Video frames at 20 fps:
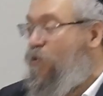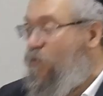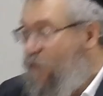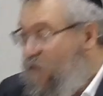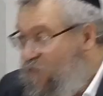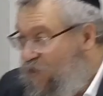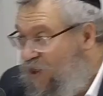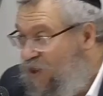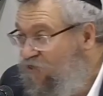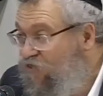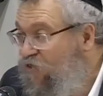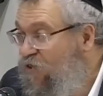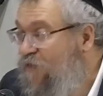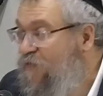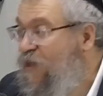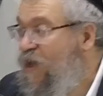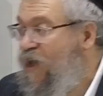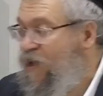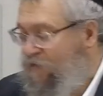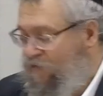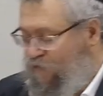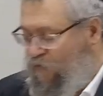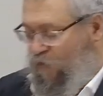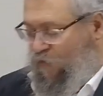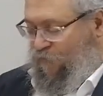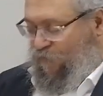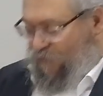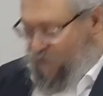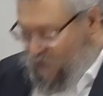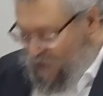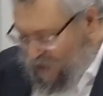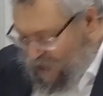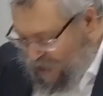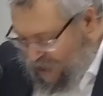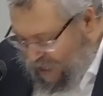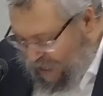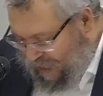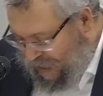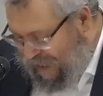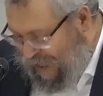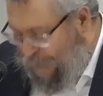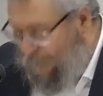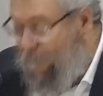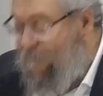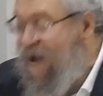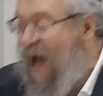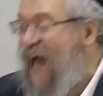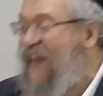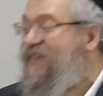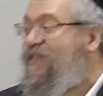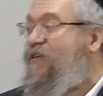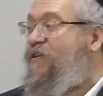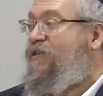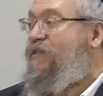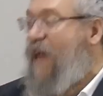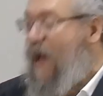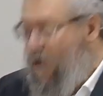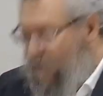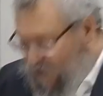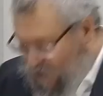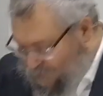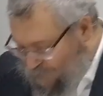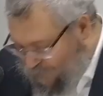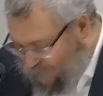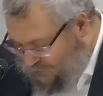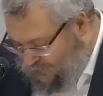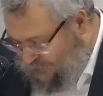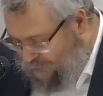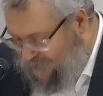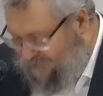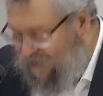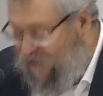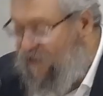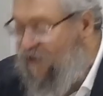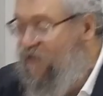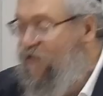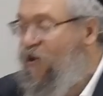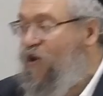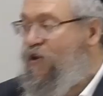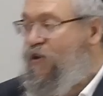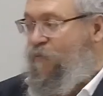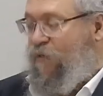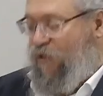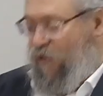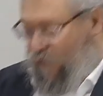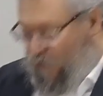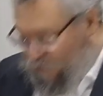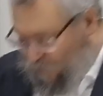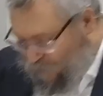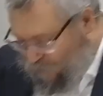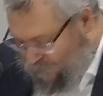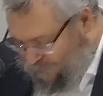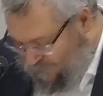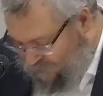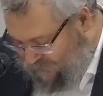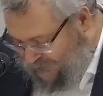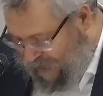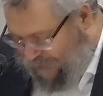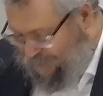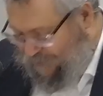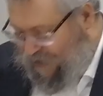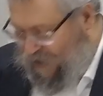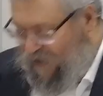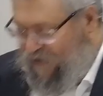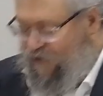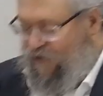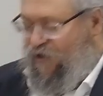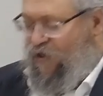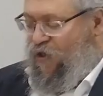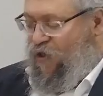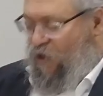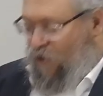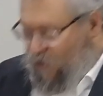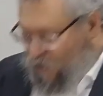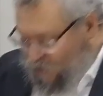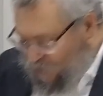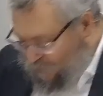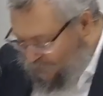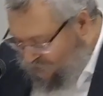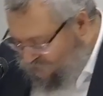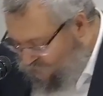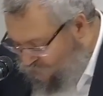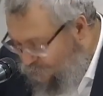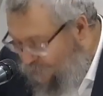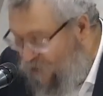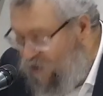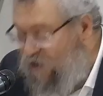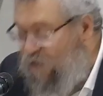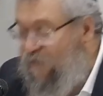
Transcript: Because the tzedakah is the prototype of all the mitzvahs. In this idea that we're talking about now, Tzedakah